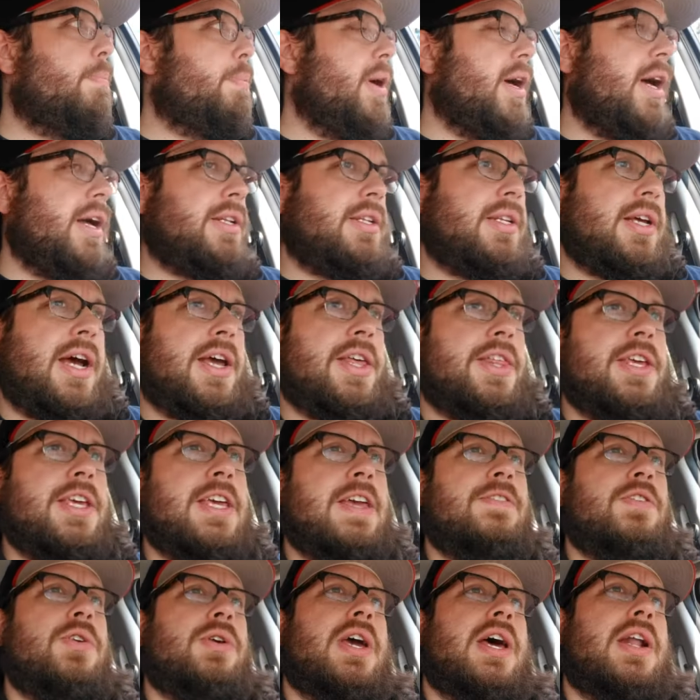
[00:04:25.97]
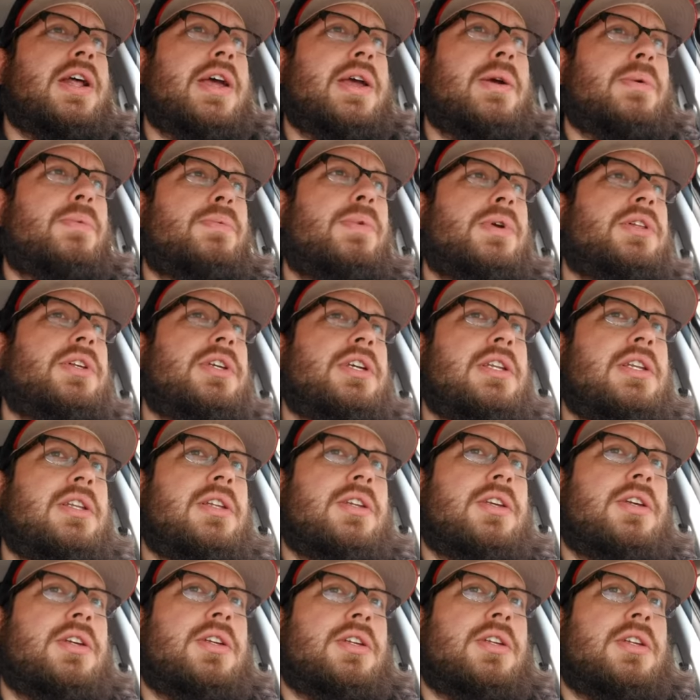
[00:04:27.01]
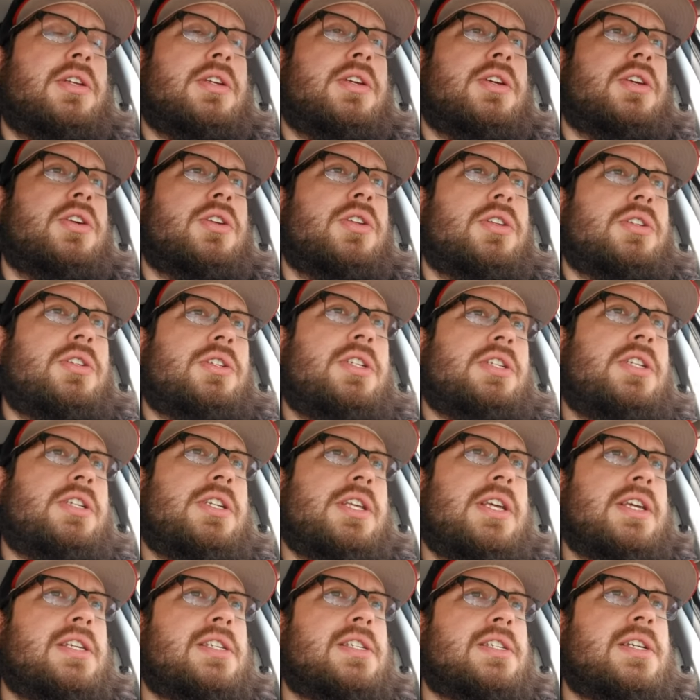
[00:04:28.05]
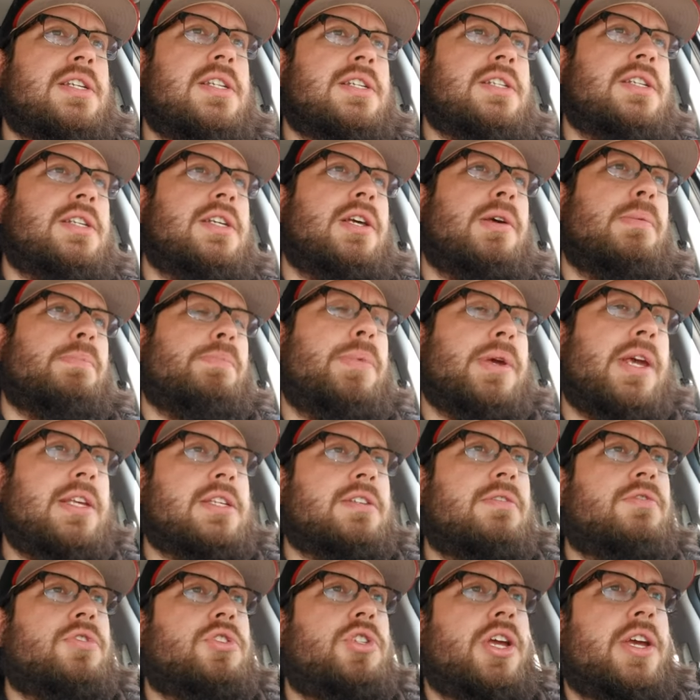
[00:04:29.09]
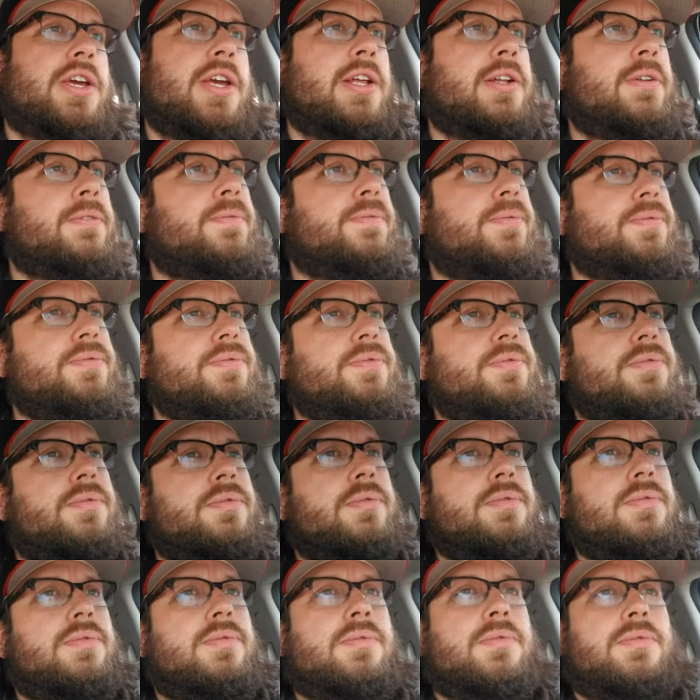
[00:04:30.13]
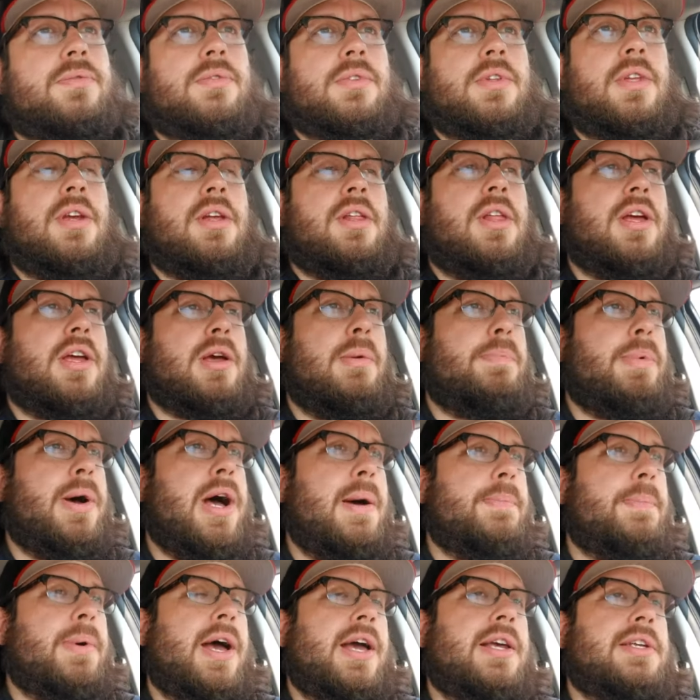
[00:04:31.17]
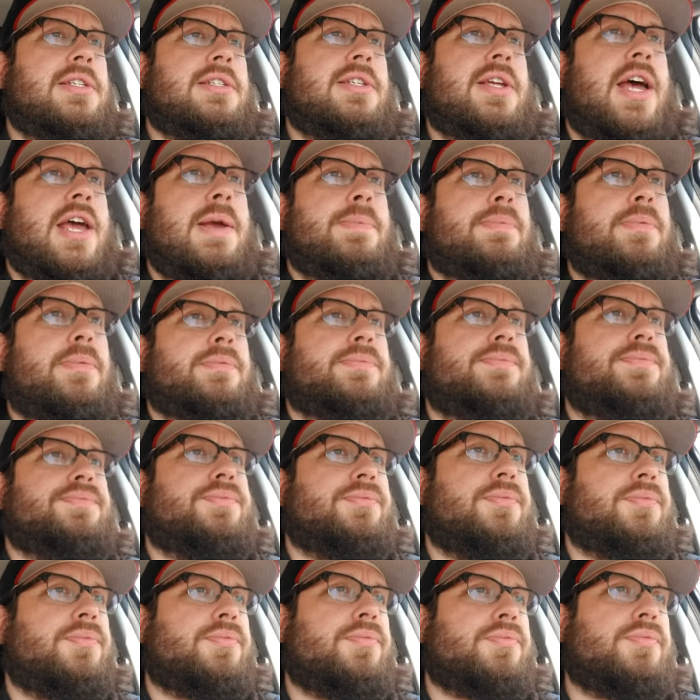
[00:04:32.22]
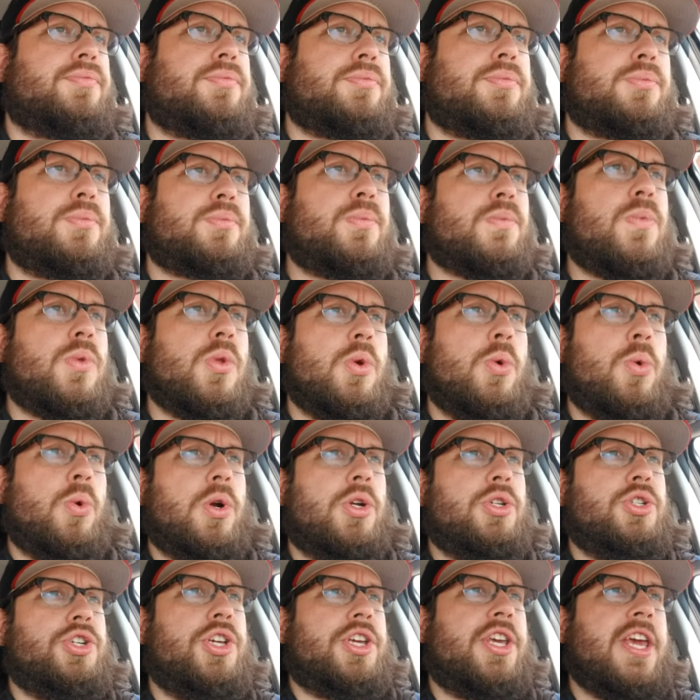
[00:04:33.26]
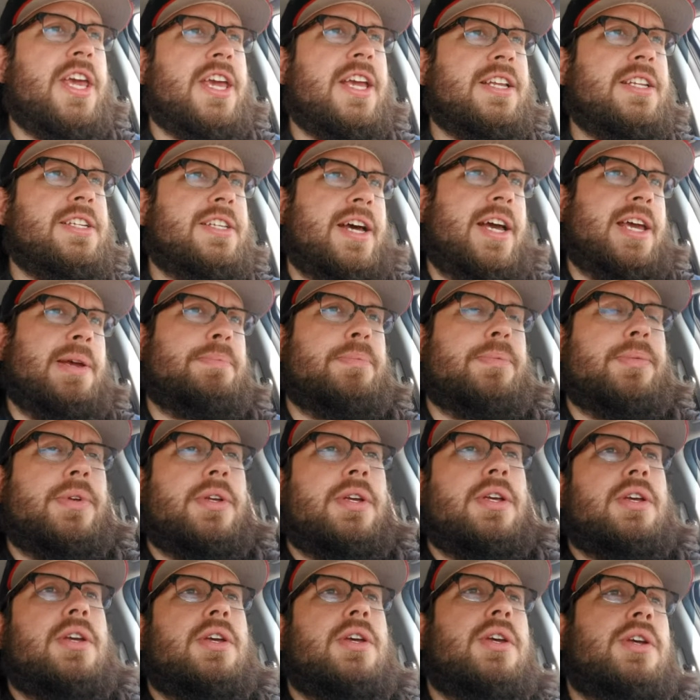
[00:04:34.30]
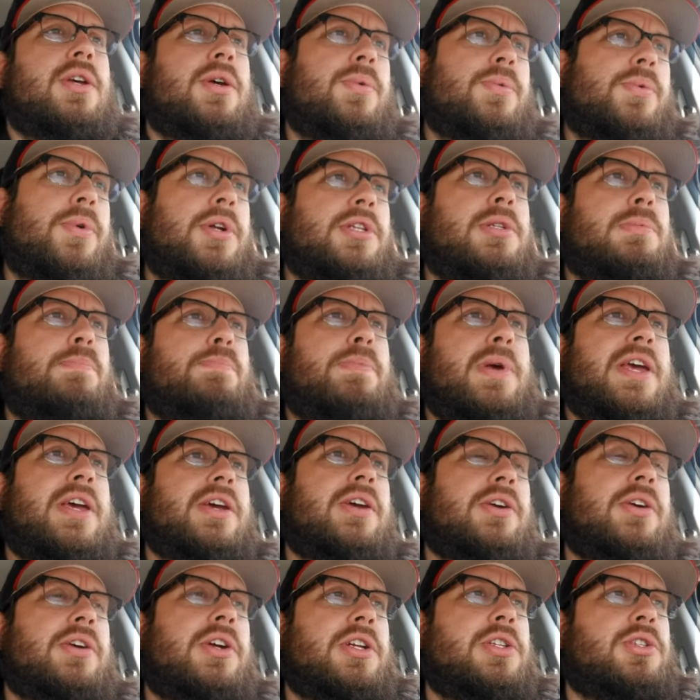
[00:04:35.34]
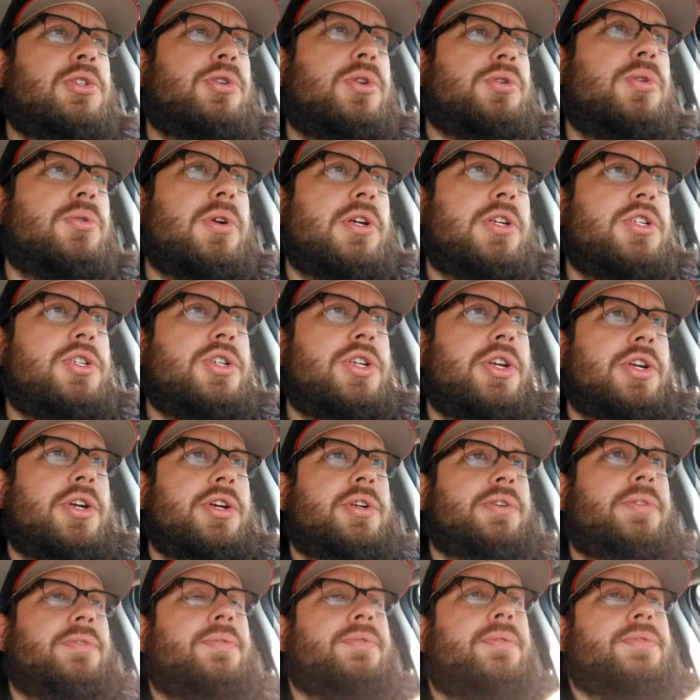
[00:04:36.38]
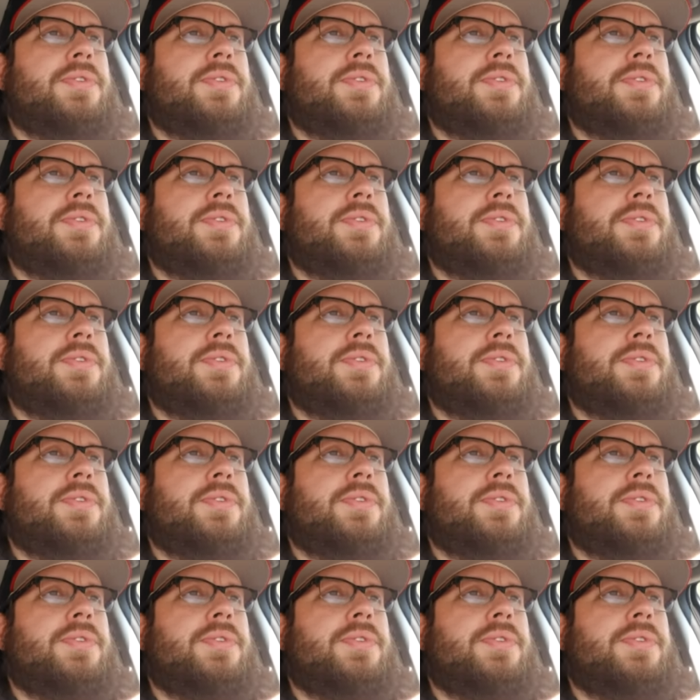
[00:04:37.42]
but I think if you got like a really decent piece of chicken, like a Popeyes type or a King type, where it's bigger, it's crunchier.